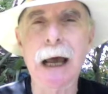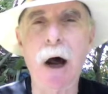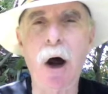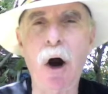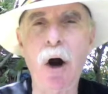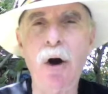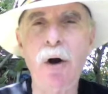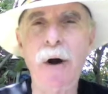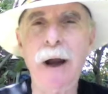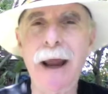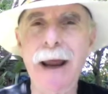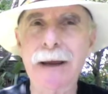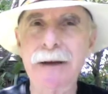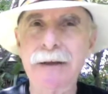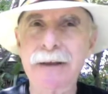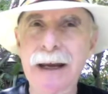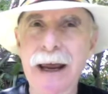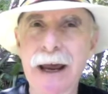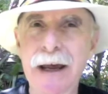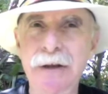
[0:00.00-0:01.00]

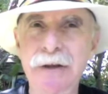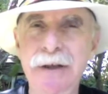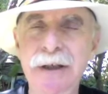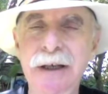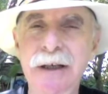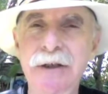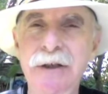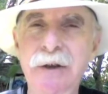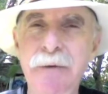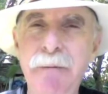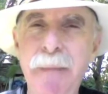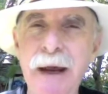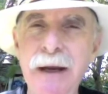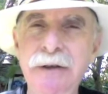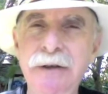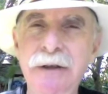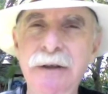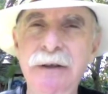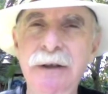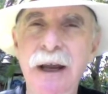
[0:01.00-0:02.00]
RSS is the
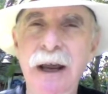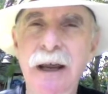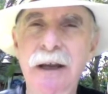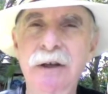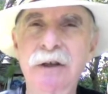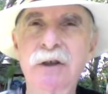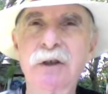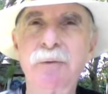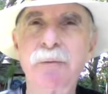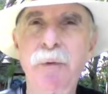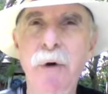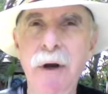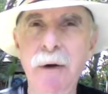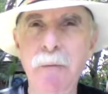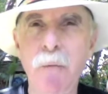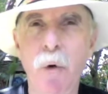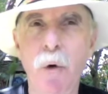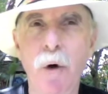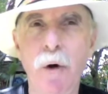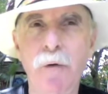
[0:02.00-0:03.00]
basis and
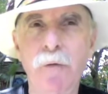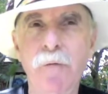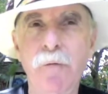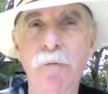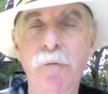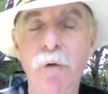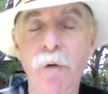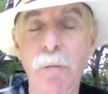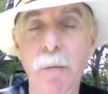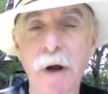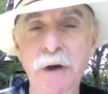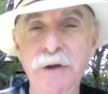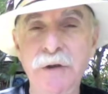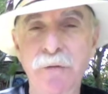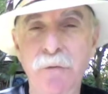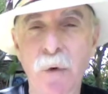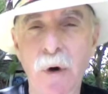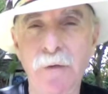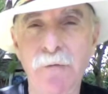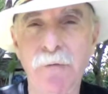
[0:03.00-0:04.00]
springboard for much
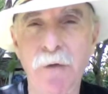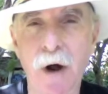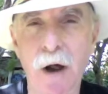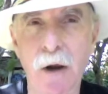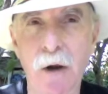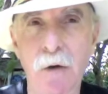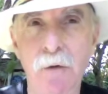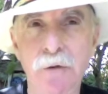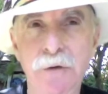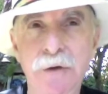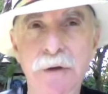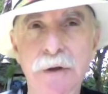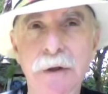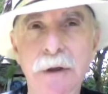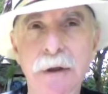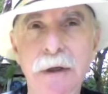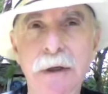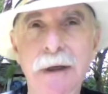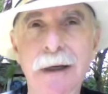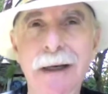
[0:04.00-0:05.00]
of what follows.
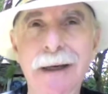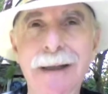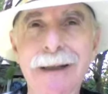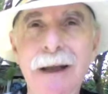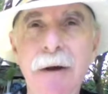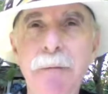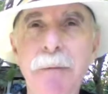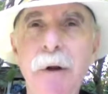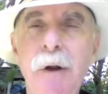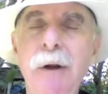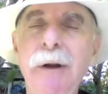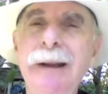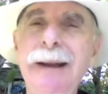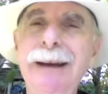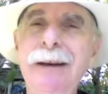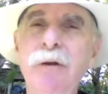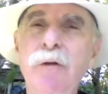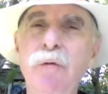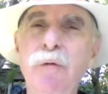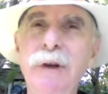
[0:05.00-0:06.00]
The
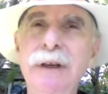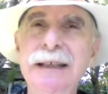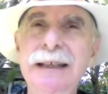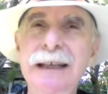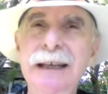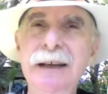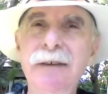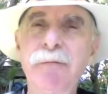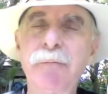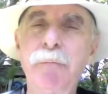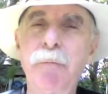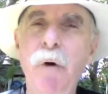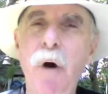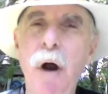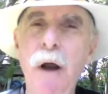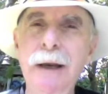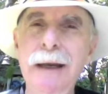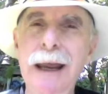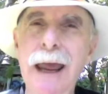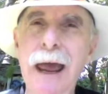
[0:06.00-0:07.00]
ability to receive
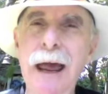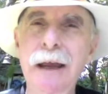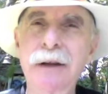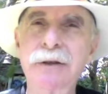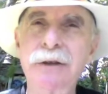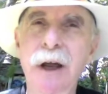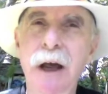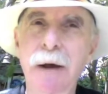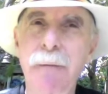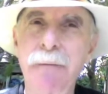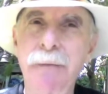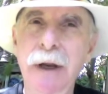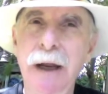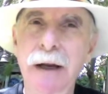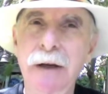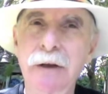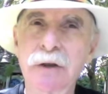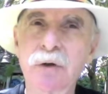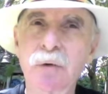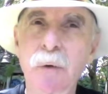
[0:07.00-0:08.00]
broadcast
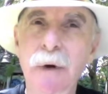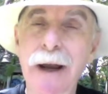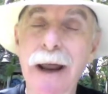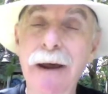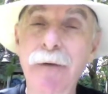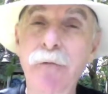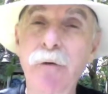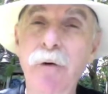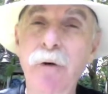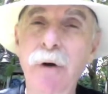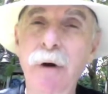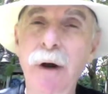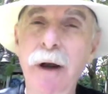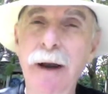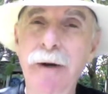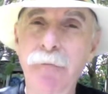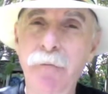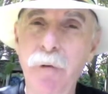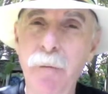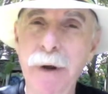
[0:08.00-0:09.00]
updates whenever
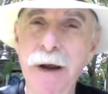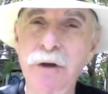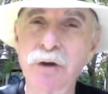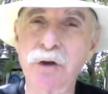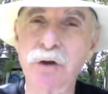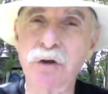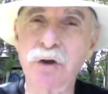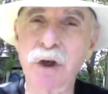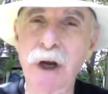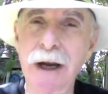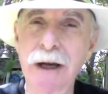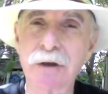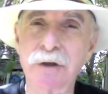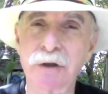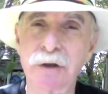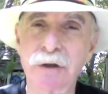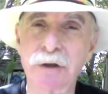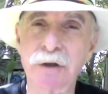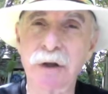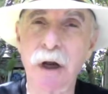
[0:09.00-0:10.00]
information
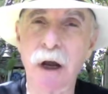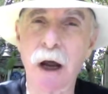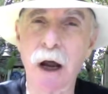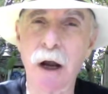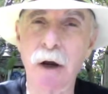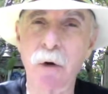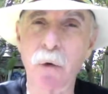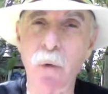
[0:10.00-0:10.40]
changes on a